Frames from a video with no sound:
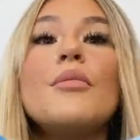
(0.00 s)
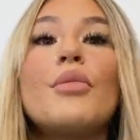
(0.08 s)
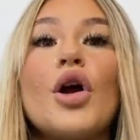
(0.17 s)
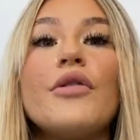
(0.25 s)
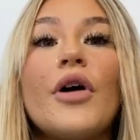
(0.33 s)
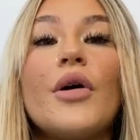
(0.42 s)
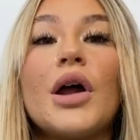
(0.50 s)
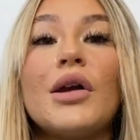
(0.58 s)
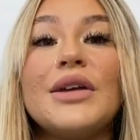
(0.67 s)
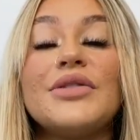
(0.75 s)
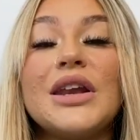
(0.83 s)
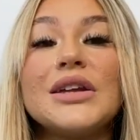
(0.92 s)
profile, and I'll
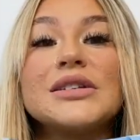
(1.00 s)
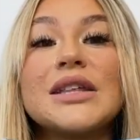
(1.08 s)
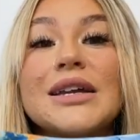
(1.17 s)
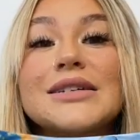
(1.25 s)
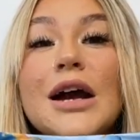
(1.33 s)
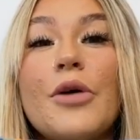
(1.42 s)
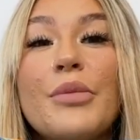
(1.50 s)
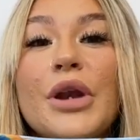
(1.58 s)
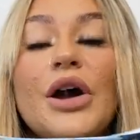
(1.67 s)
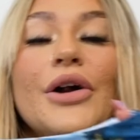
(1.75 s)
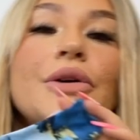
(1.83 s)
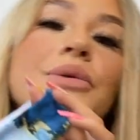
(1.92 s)
leave the link to that down
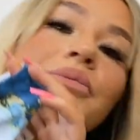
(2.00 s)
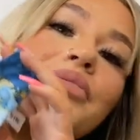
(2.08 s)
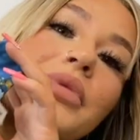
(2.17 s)
below.